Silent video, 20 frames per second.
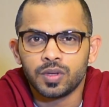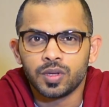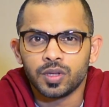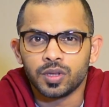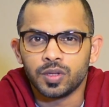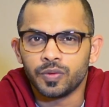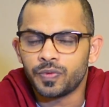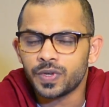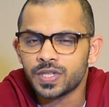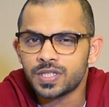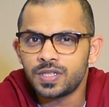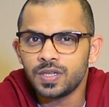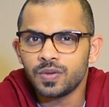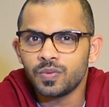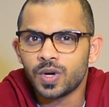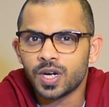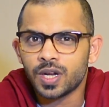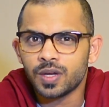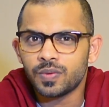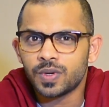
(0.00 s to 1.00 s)
The first thing
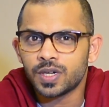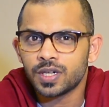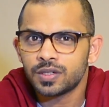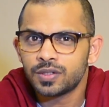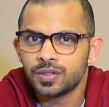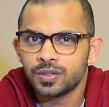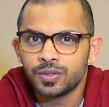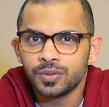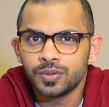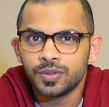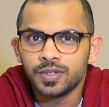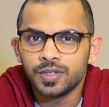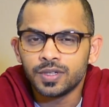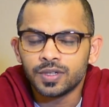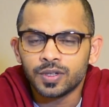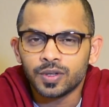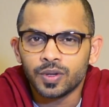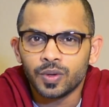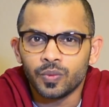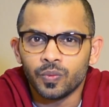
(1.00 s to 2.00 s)
what I wanted to do
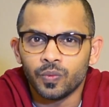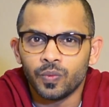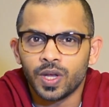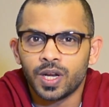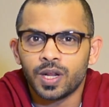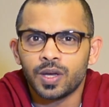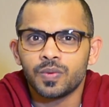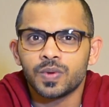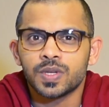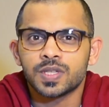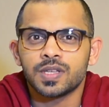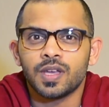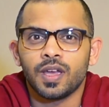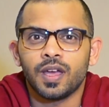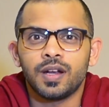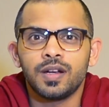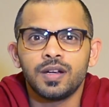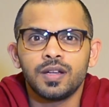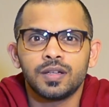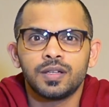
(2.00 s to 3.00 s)
when I was
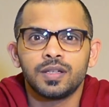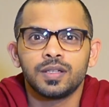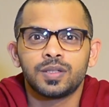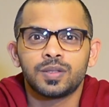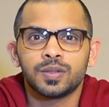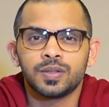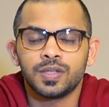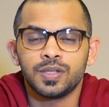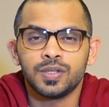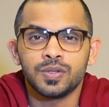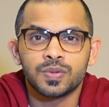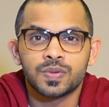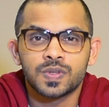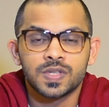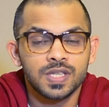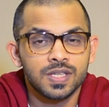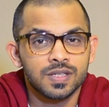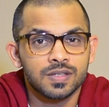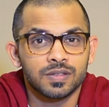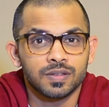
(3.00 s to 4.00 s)
entering into the new
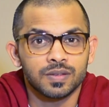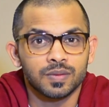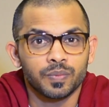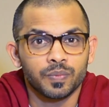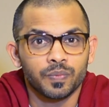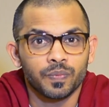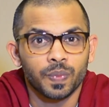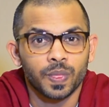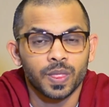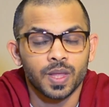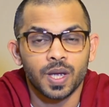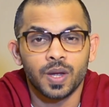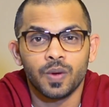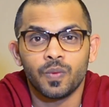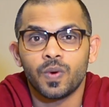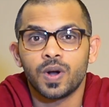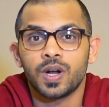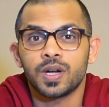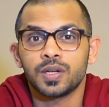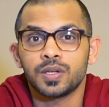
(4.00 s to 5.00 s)
season, I
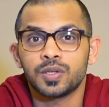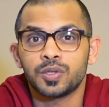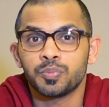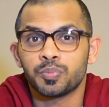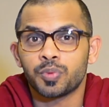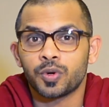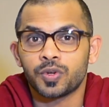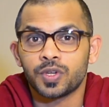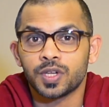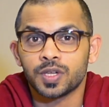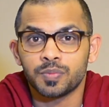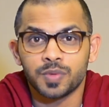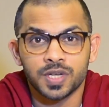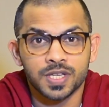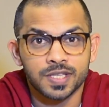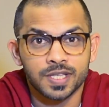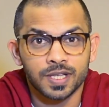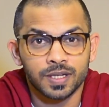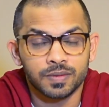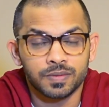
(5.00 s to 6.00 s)
wanted to protect
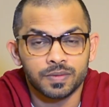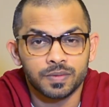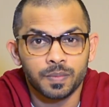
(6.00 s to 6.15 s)
myself.